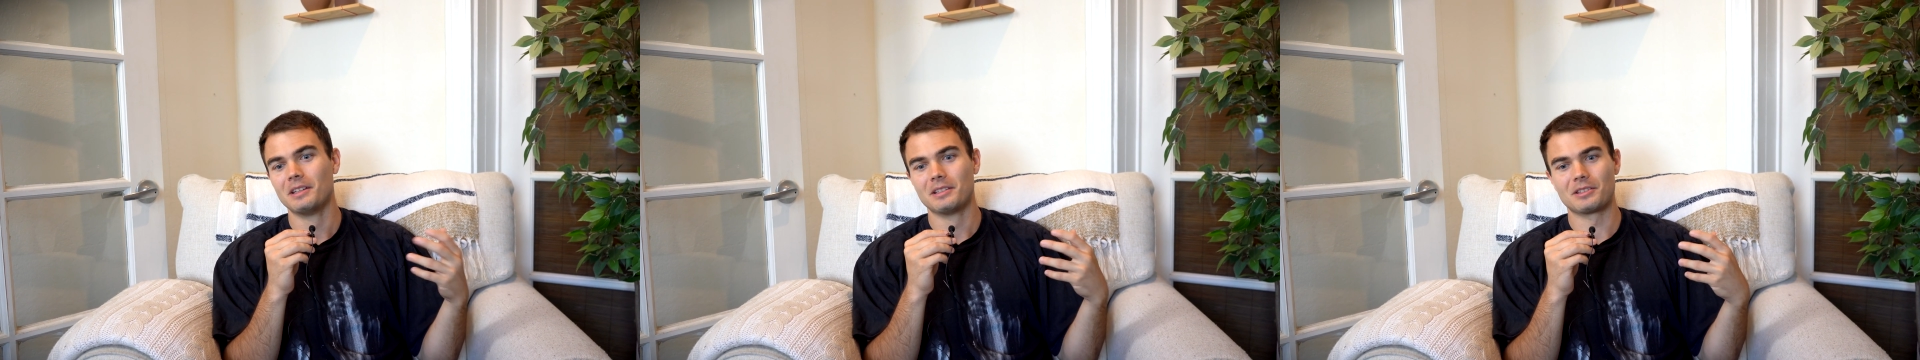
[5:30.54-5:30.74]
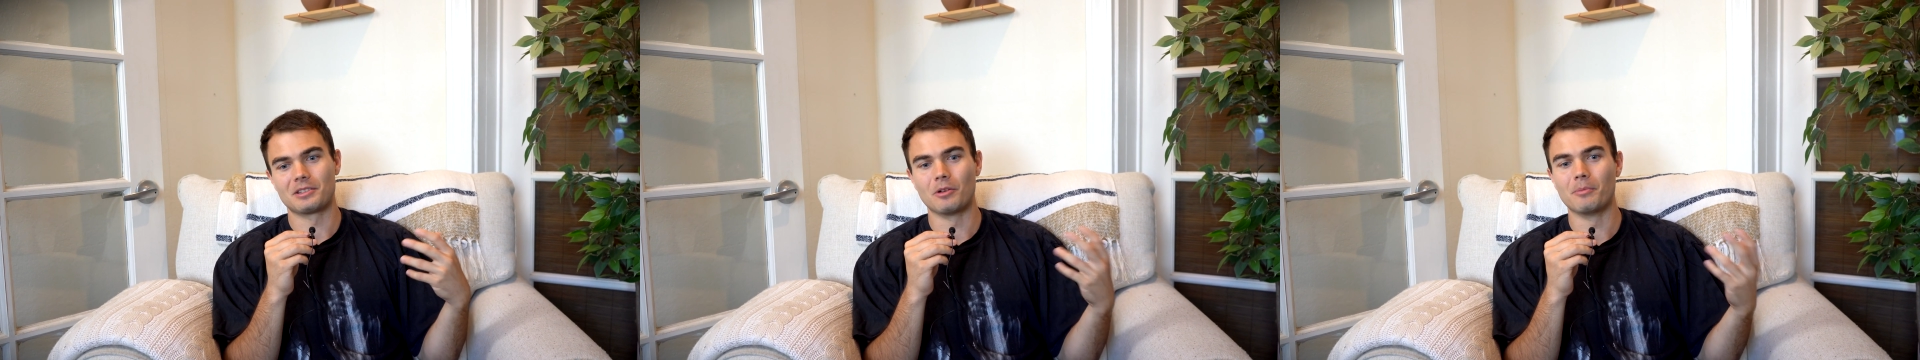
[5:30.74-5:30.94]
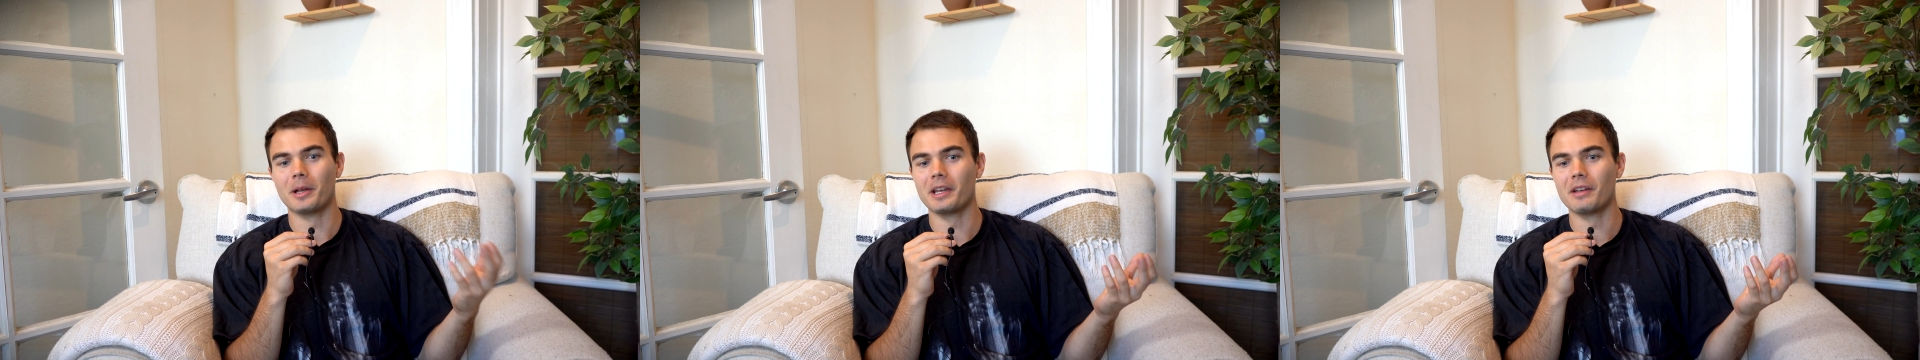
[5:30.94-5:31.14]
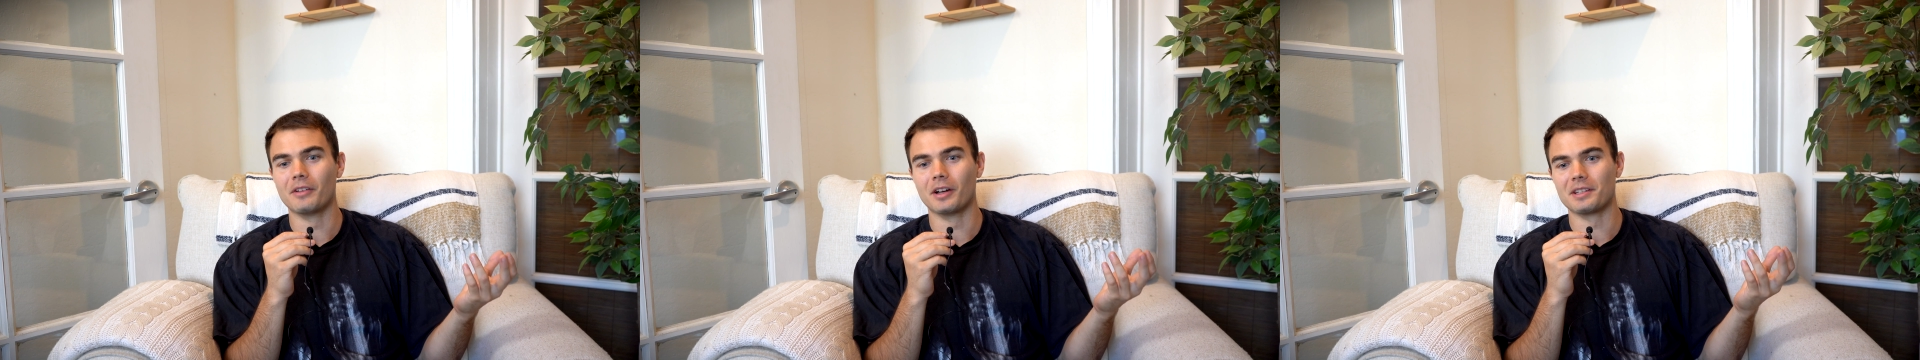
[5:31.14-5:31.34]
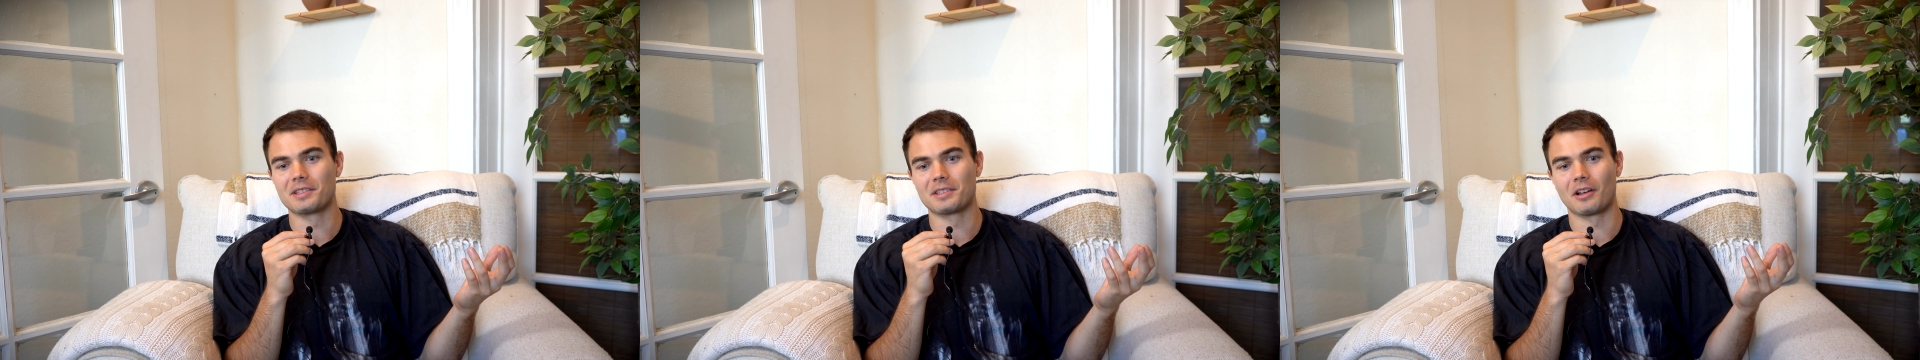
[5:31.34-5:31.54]
So many of
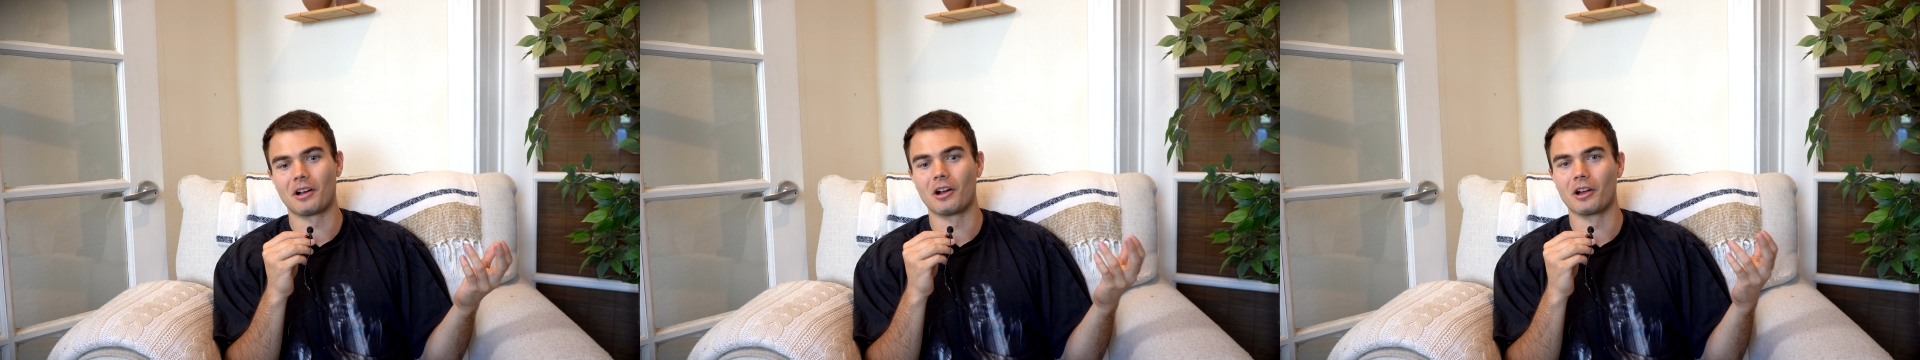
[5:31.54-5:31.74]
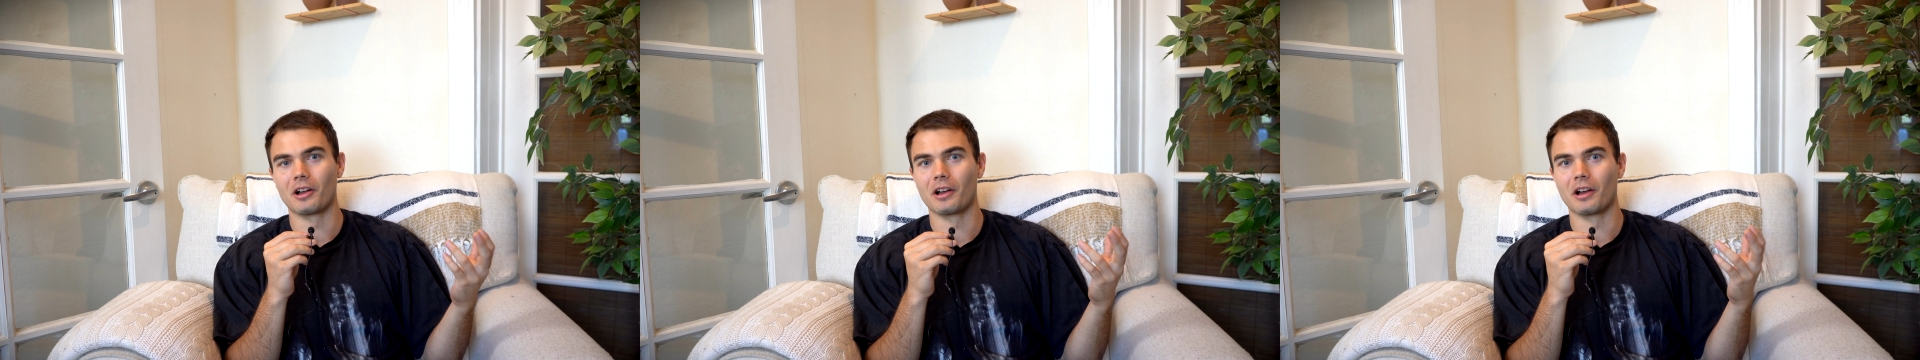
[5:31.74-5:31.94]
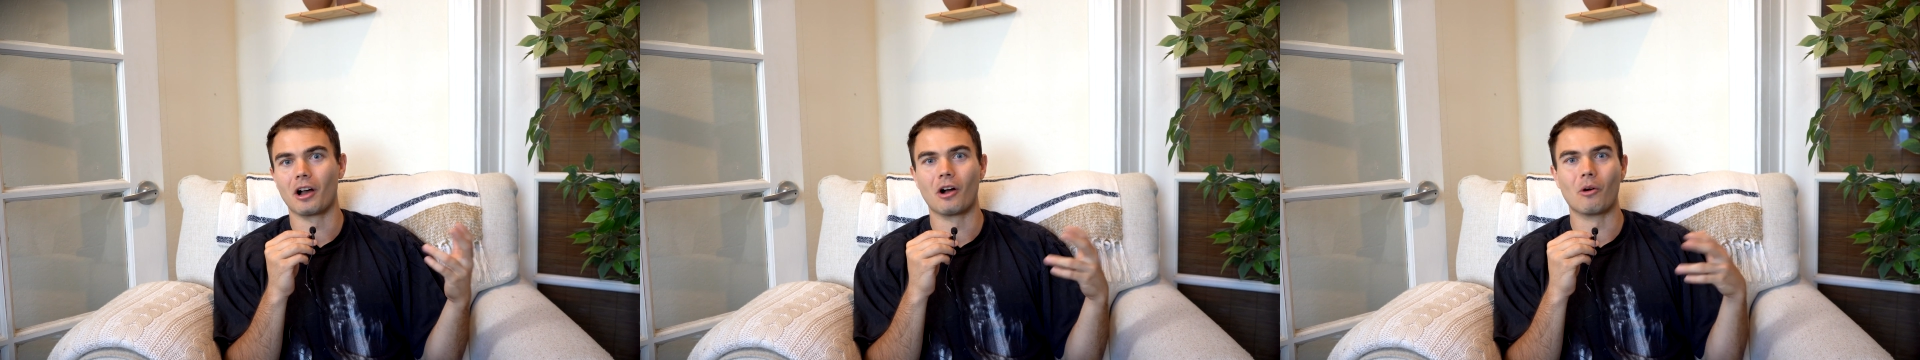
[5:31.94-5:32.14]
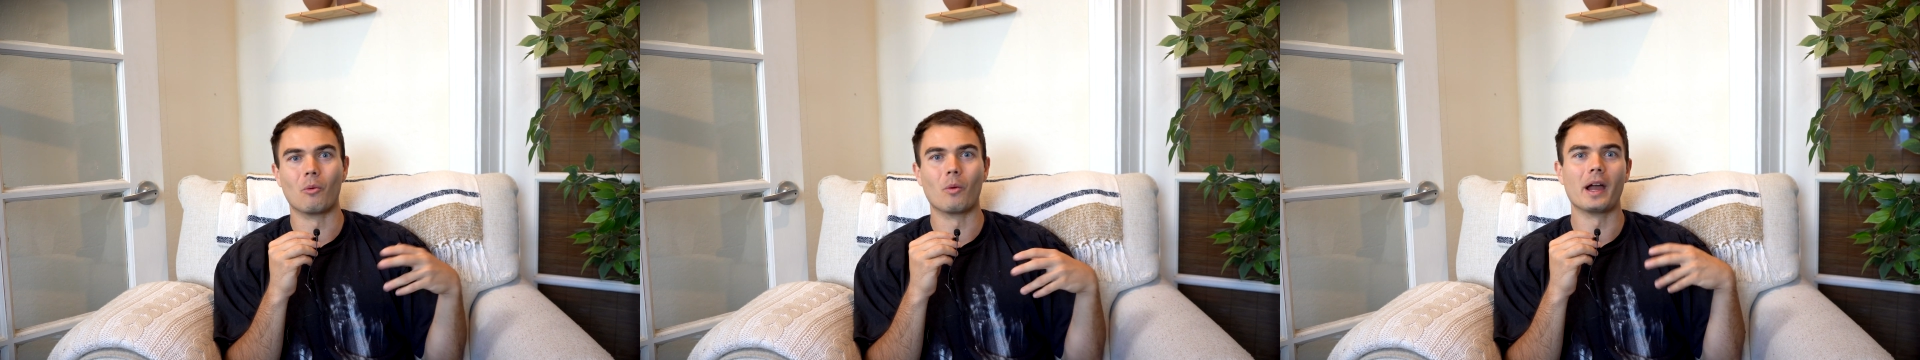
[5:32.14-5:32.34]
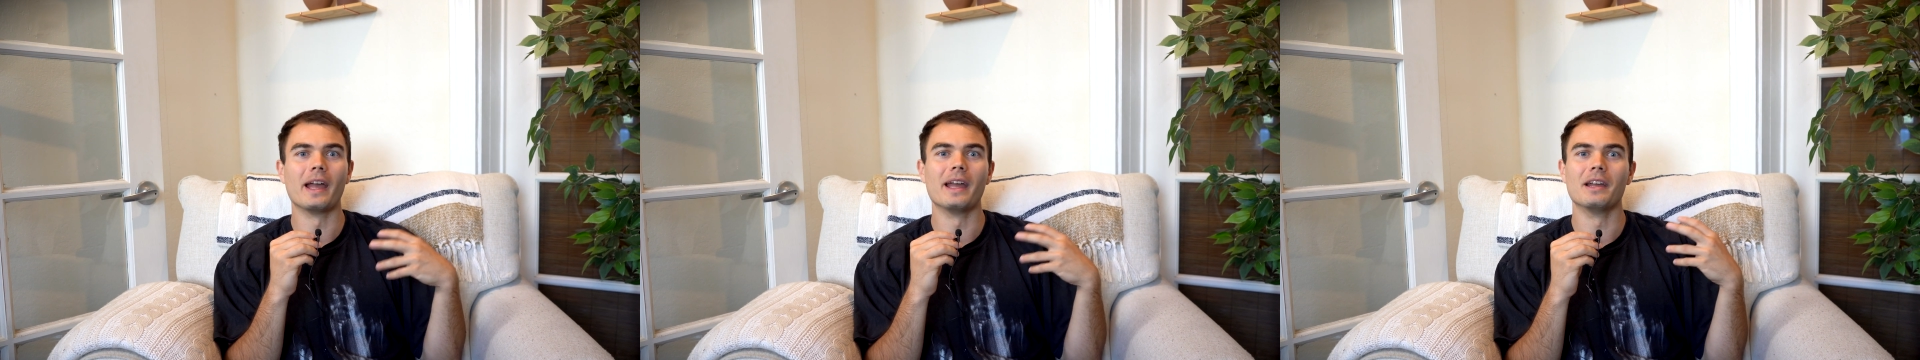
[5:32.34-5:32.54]
us are
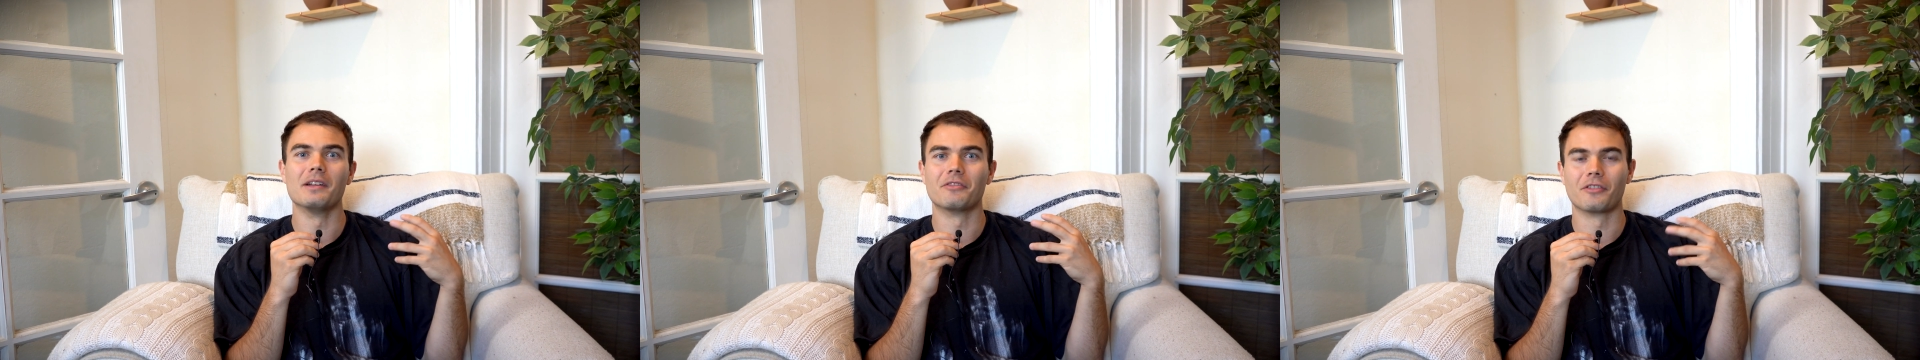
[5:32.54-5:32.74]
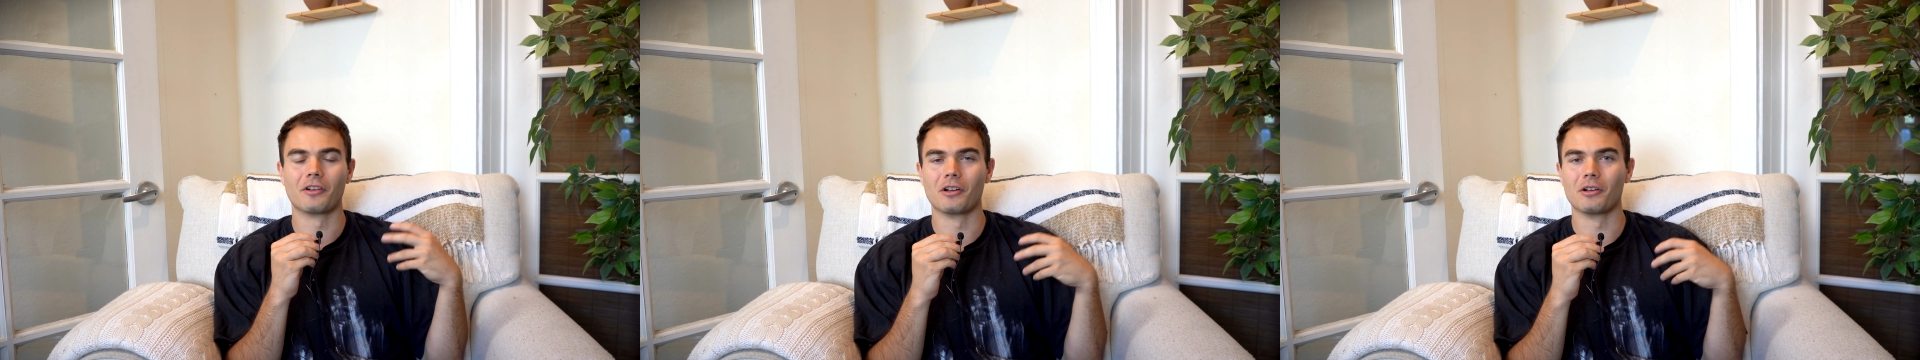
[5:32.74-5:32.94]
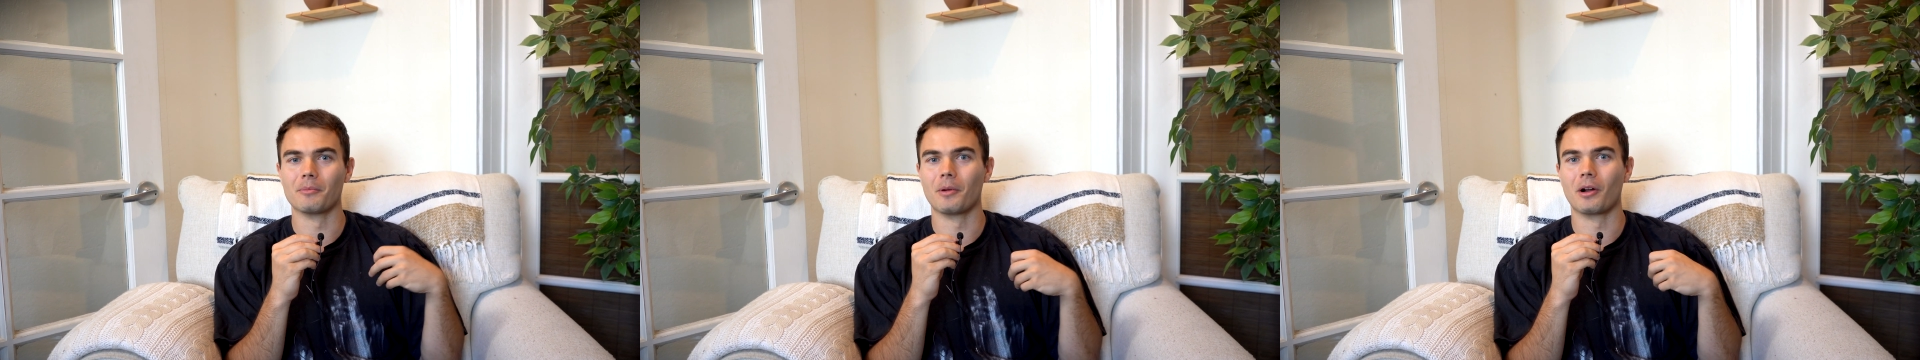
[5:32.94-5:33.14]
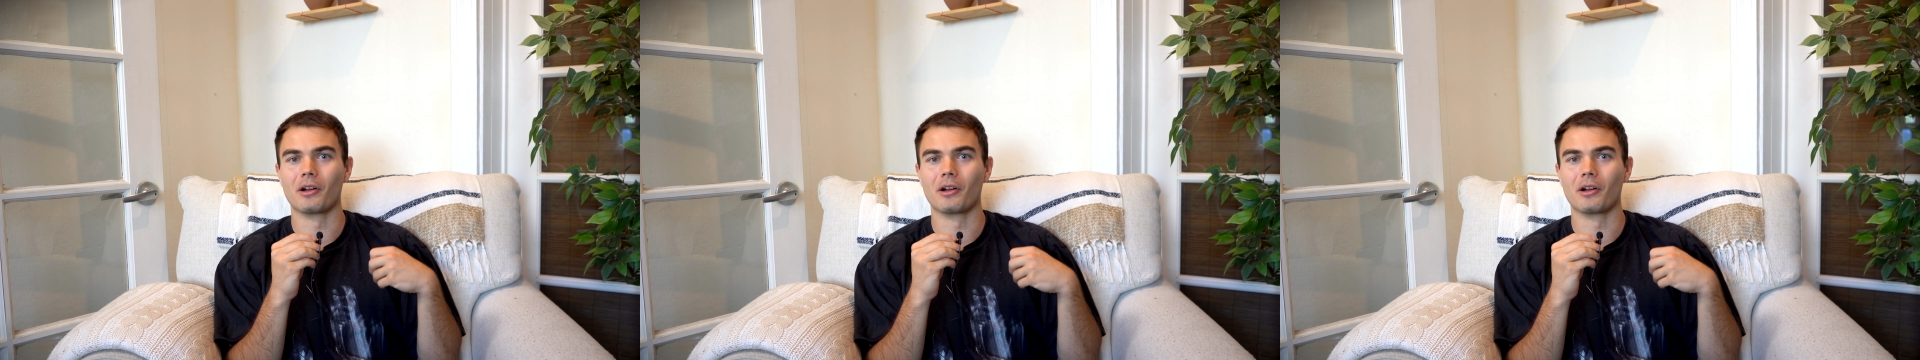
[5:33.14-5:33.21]
away from